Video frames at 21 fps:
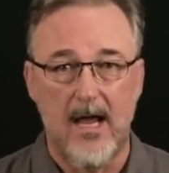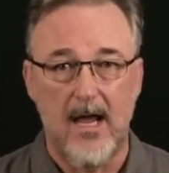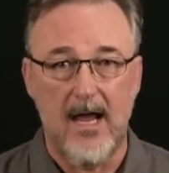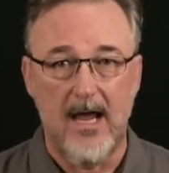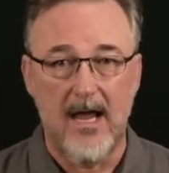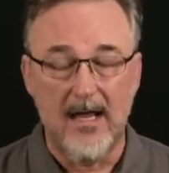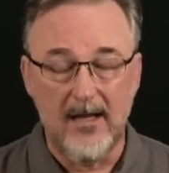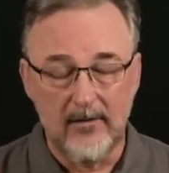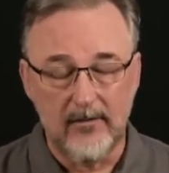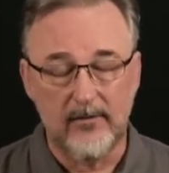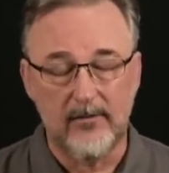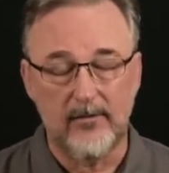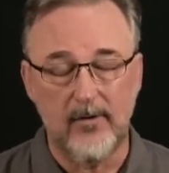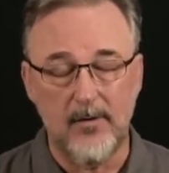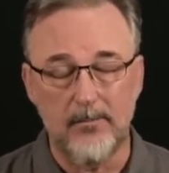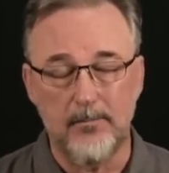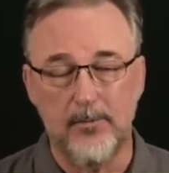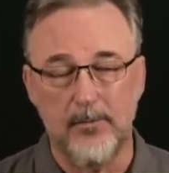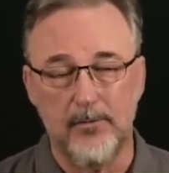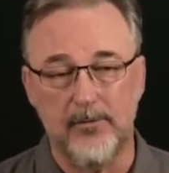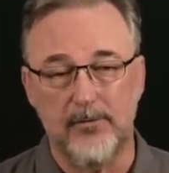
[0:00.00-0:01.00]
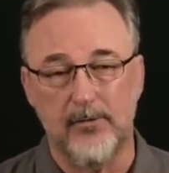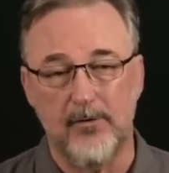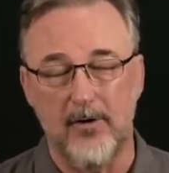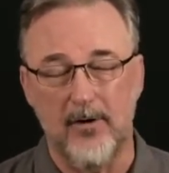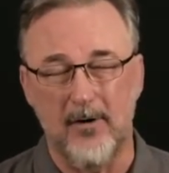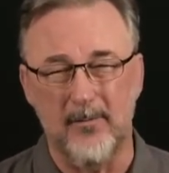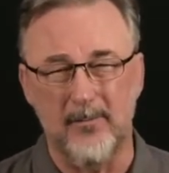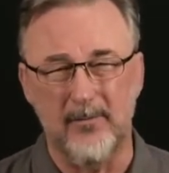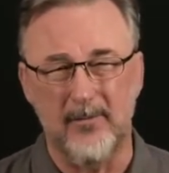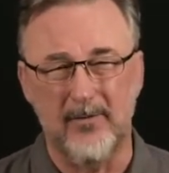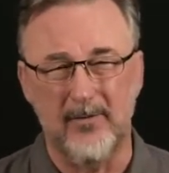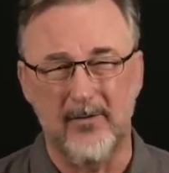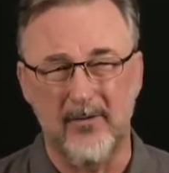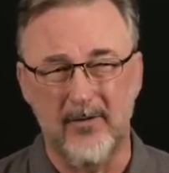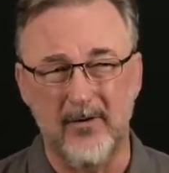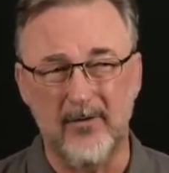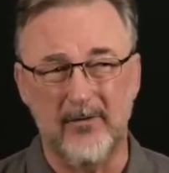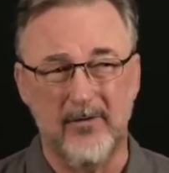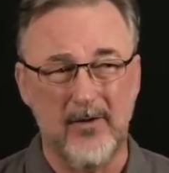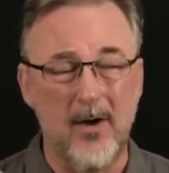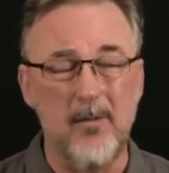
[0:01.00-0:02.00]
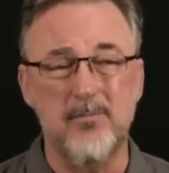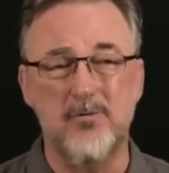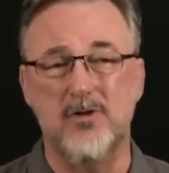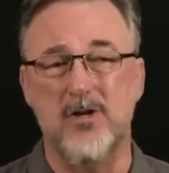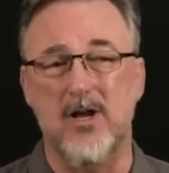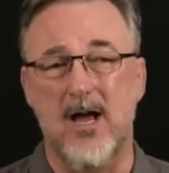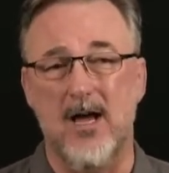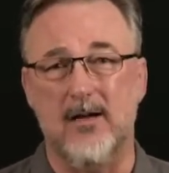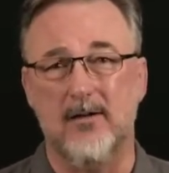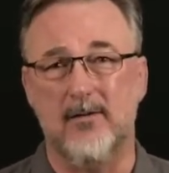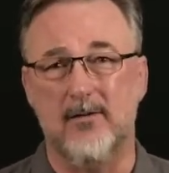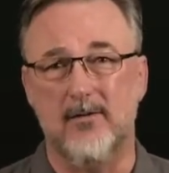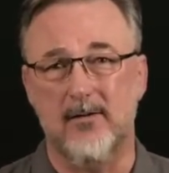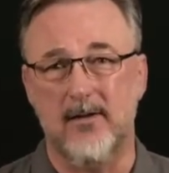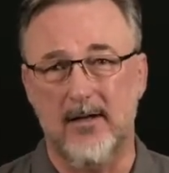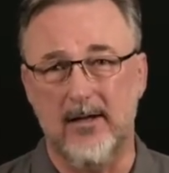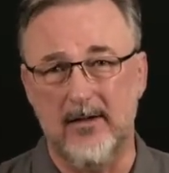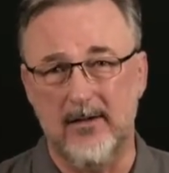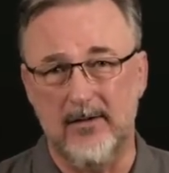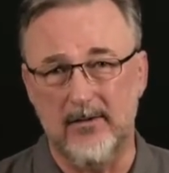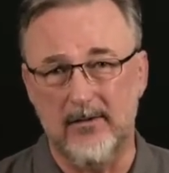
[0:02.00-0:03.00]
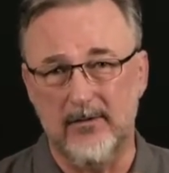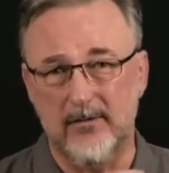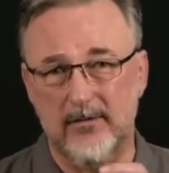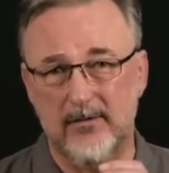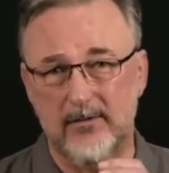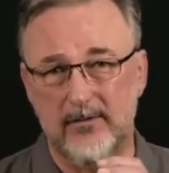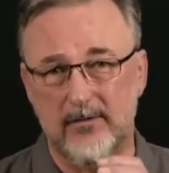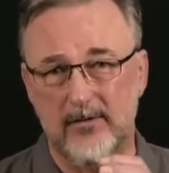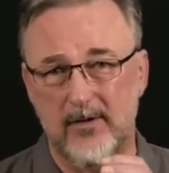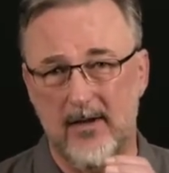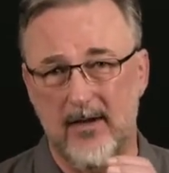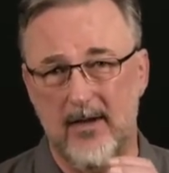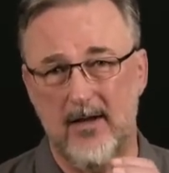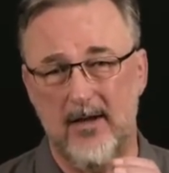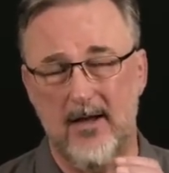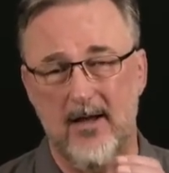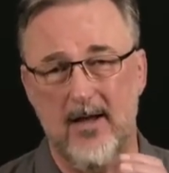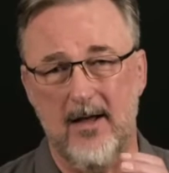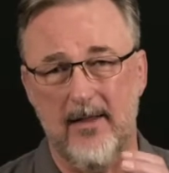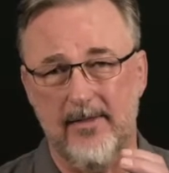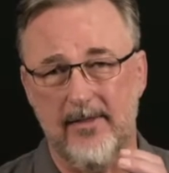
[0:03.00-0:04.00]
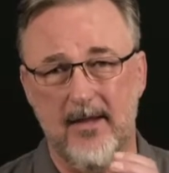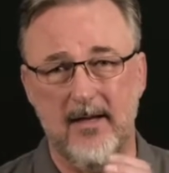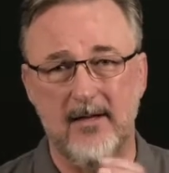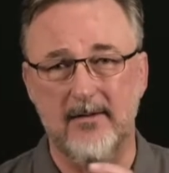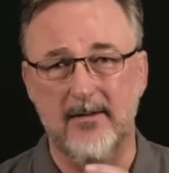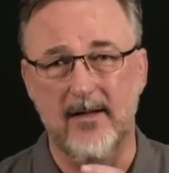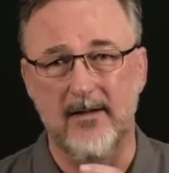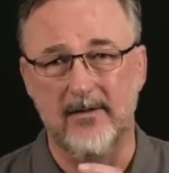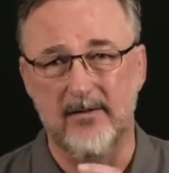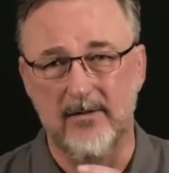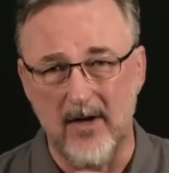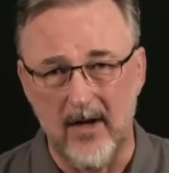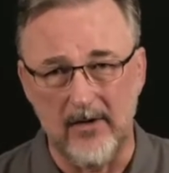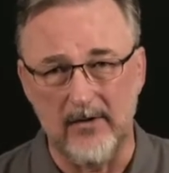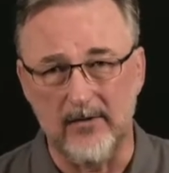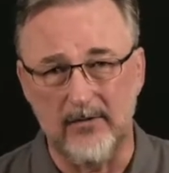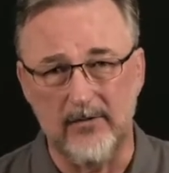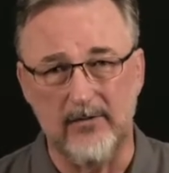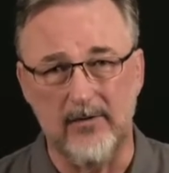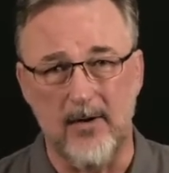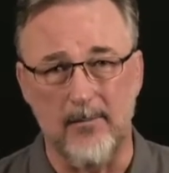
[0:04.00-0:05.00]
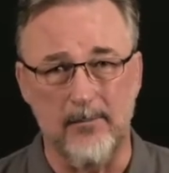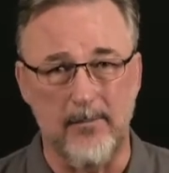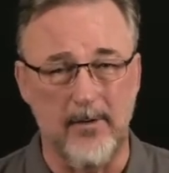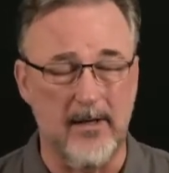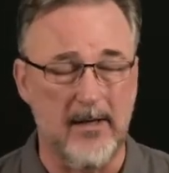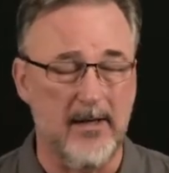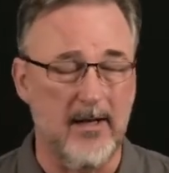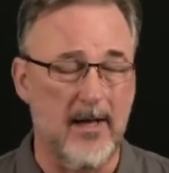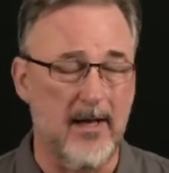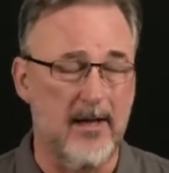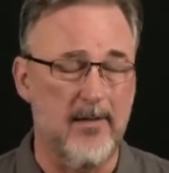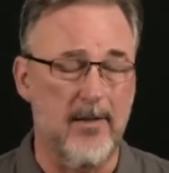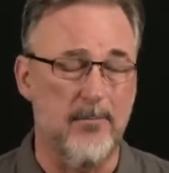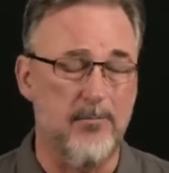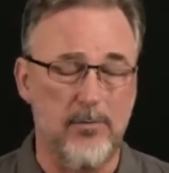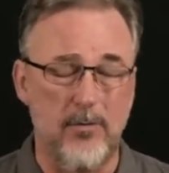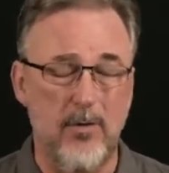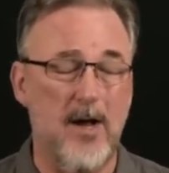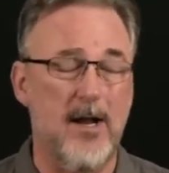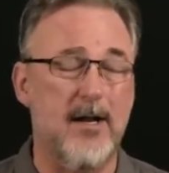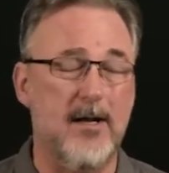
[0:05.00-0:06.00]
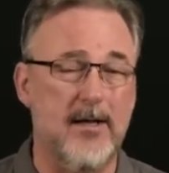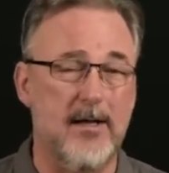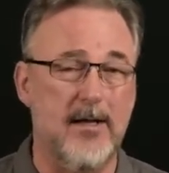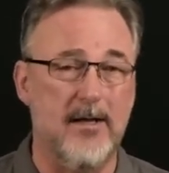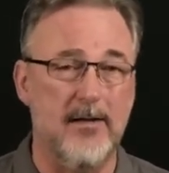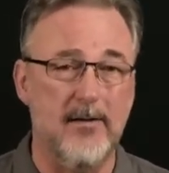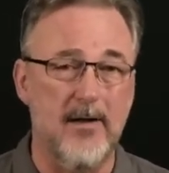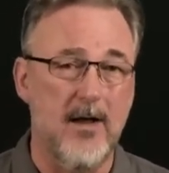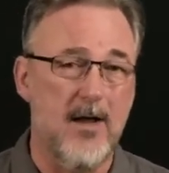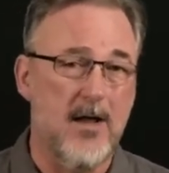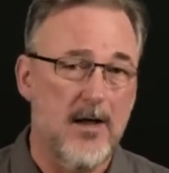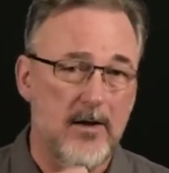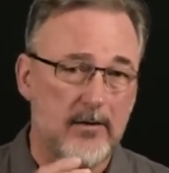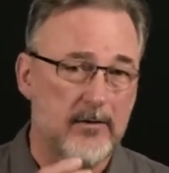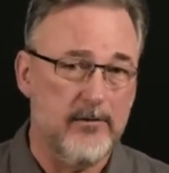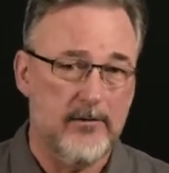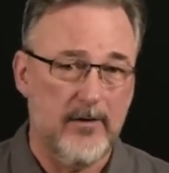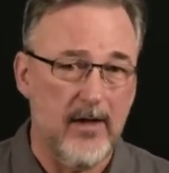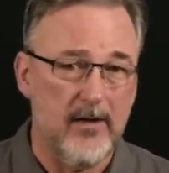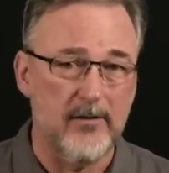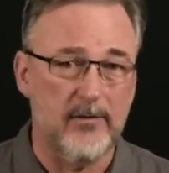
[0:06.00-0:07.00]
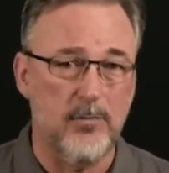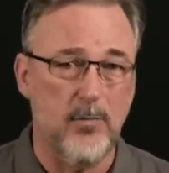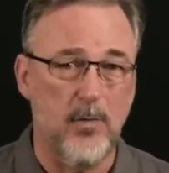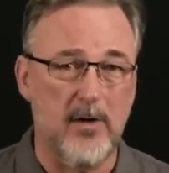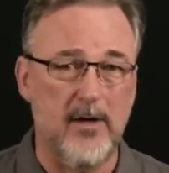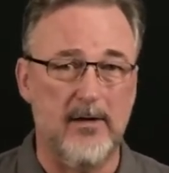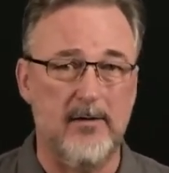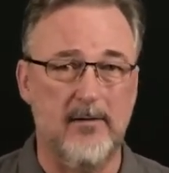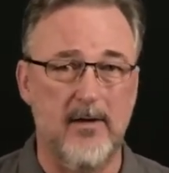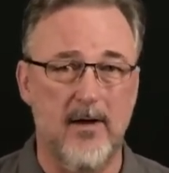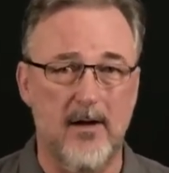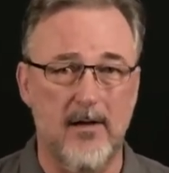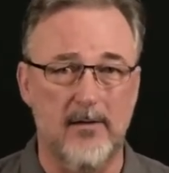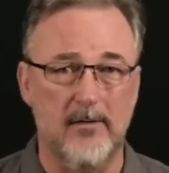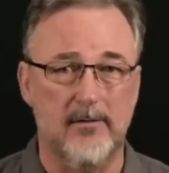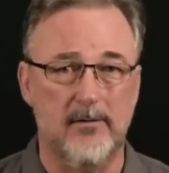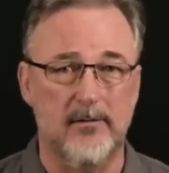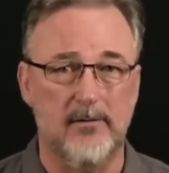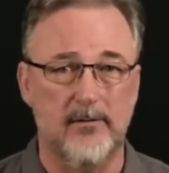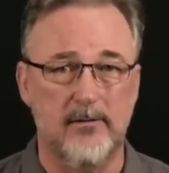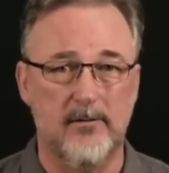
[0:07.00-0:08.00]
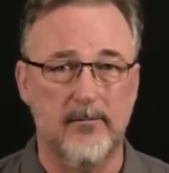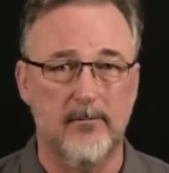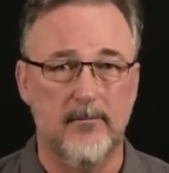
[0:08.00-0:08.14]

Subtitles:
In simple terms, the subject is a thing that does something, and the predicate says what it does.